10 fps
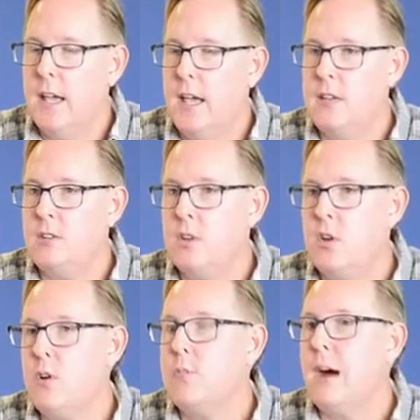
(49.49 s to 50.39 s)
and so
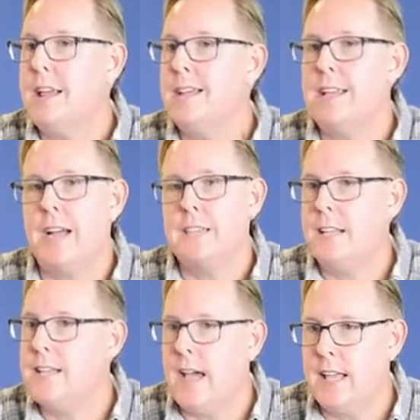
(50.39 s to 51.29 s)
your body is actually
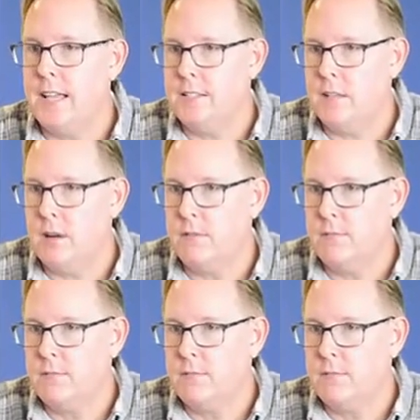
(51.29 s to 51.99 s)
attacking itself.